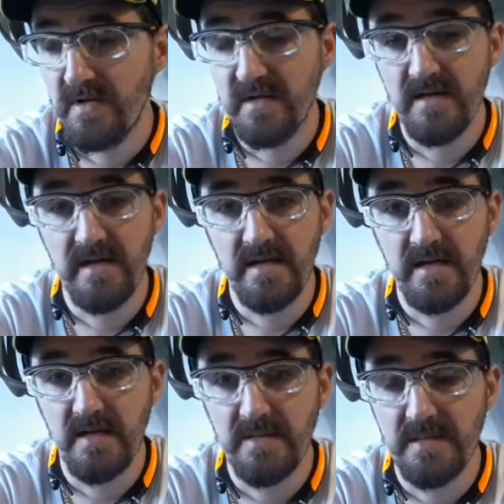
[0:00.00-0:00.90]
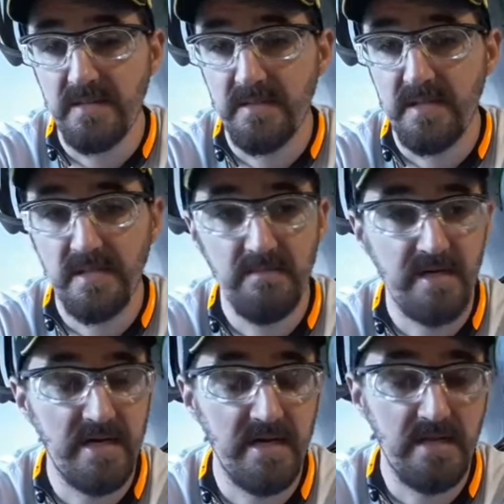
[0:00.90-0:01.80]
online accounts so he can
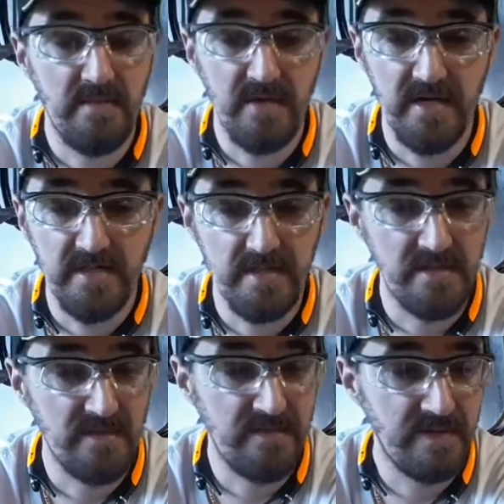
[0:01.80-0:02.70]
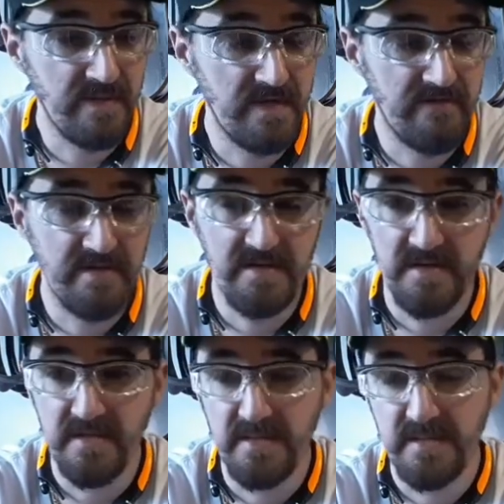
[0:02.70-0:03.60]
buy abrasives and
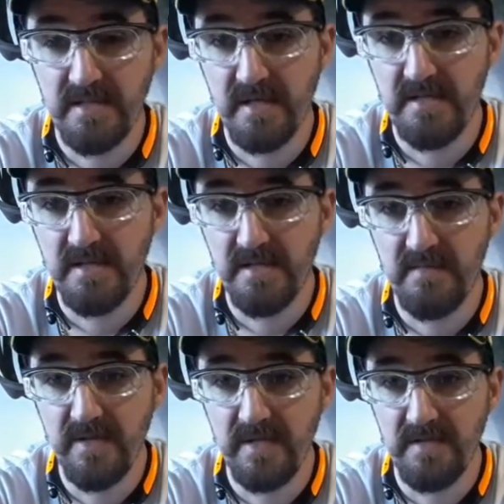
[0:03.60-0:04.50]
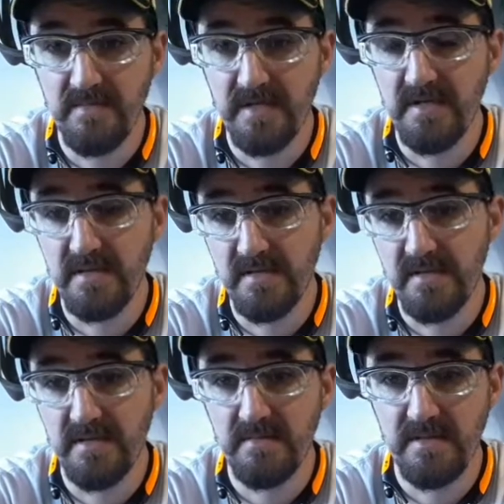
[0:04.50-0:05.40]
everything else kind of independent of me, so that,